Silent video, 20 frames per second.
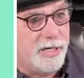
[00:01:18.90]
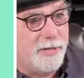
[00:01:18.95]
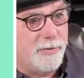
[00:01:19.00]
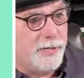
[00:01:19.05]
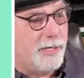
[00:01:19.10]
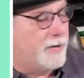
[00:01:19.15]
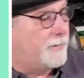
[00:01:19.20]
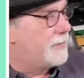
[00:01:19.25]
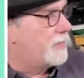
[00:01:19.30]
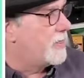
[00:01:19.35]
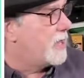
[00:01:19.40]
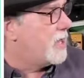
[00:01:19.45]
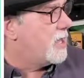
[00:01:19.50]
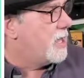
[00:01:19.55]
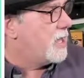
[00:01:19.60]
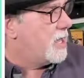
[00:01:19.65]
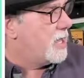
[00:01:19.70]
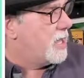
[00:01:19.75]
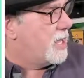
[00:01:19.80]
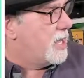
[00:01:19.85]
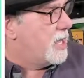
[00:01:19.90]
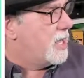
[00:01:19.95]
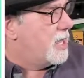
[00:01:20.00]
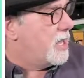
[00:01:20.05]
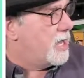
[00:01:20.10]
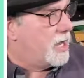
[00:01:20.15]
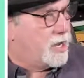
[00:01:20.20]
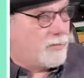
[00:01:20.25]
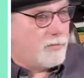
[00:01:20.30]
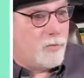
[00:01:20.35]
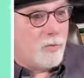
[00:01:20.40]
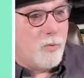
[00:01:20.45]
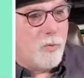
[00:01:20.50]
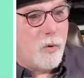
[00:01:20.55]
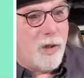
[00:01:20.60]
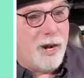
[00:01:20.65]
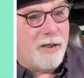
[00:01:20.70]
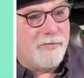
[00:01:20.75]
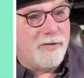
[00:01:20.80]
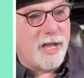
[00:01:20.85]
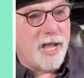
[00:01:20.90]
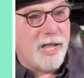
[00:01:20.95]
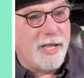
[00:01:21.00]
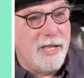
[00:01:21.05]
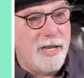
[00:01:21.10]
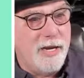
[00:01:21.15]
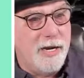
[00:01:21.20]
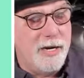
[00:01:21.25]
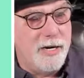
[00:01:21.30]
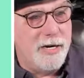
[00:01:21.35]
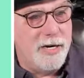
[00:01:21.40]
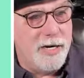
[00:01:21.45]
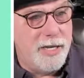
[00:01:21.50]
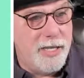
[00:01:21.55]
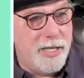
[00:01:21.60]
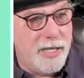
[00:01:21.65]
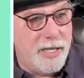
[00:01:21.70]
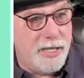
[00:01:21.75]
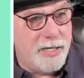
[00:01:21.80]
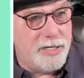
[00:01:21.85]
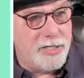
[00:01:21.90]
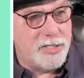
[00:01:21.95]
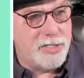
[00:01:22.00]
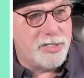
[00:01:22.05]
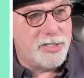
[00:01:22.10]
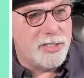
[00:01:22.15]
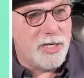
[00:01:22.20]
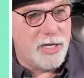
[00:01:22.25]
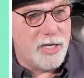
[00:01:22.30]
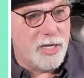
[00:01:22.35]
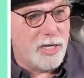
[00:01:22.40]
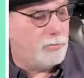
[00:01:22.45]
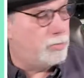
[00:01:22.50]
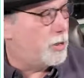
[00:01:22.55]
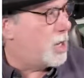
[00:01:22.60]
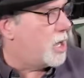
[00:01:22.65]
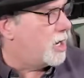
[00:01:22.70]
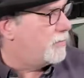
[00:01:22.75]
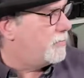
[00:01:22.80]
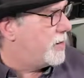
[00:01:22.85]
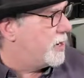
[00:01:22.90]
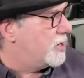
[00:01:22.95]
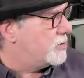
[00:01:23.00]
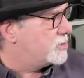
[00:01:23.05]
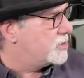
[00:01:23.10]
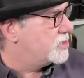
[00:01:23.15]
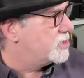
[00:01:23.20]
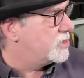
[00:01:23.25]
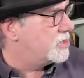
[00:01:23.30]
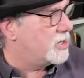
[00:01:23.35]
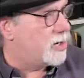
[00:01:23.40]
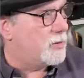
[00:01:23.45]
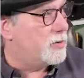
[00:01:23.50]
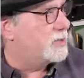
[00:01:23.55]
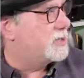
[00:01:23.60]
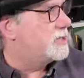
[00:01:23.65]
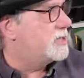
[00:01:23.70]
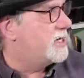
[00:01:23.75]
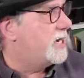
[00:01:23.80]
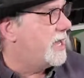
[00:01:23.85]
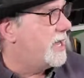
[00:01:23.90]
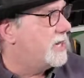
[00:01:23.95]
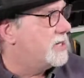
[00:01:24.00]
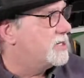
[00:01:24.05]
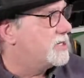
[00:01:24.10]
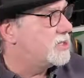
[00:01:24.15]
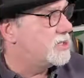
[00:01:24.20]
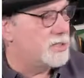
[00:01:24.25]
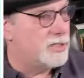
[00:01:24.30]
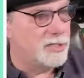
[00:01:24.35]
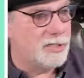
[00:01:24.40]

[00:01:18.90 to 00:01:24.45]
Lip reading: we go. What I've got here is a blog post to go with today's